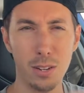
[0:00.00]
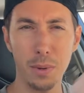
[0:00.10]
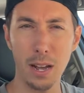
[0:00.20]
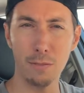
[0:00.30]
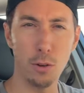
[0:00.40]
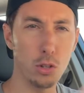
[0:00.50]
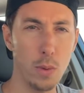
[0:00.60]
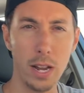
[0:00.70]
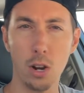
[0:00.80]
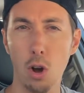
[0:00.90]
we got
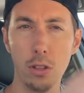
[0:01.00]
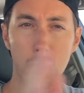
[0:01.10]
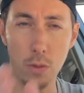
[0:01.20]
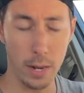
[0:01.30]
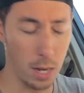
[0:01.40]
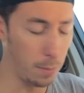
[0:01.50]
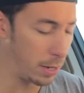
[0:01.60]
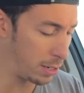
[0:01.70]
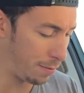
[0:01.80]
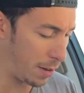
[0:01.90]
Volkswagen, all these great
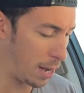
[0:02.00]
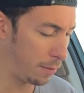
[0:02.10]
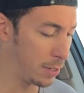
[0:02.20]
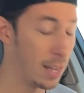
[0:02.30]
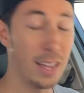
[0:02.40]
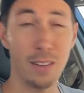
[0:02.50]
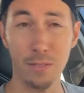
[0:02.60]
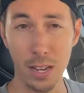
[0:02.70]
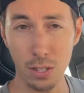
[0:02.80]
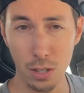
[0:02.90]
companies involved,
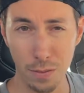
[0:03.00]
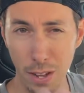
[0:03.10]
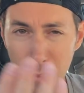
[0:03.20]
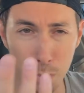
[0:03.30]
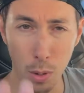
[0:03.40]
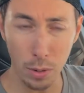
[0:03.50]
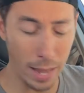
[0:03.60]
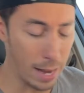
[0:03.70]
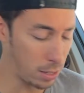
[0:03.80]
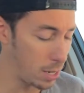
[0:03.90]
investors involved, Bill
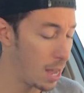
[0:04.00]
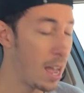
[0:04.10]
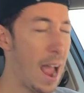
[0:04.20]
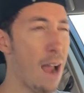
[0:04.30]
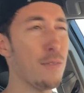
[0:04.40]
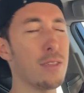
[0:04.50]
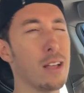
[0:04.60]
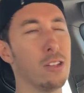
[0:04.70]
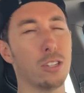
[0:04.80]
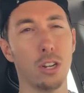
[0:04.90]
Gates.
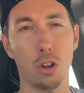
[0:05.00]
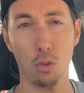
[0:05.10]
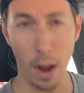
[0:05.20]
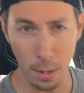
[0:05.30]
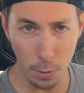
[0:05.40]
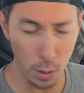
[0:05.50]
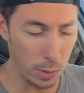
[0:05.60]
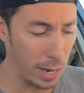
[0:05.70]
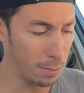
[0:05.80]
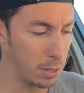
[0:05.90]
Everything looks incredible,
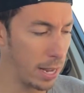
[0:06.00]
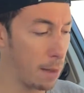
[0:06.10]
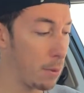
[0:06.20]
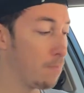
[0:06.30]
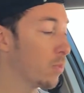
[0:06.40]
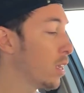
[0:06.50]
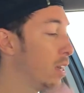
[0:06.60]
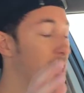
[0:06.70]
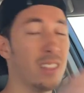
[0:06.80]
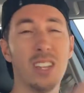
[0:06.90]
Quantumscape.
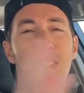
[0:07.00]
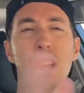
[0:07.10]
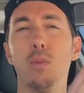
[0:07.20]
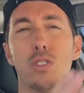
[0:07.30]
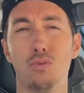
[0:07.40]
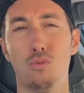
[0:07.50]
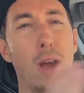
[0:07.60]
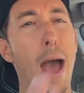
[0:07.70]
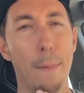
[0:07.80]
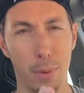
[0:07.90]
This thing was
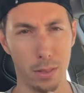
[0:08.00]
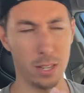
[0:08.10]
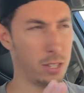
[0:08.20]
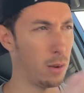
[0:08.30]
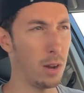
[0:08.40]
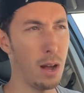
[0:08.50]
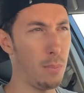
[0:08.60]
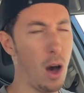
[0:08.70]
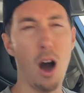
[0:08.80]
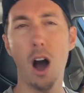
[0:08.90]
rapid. This thing went up
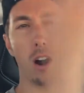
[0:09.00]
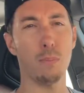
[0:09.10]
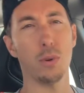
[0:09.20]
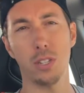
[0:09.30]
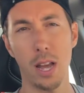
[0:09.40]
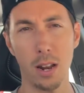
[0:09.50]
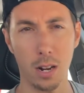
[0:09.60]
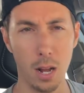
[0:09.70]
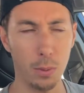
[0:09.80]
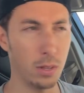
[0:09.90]
100% in a
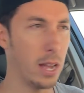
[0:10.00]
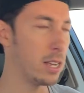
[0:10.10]
couple days,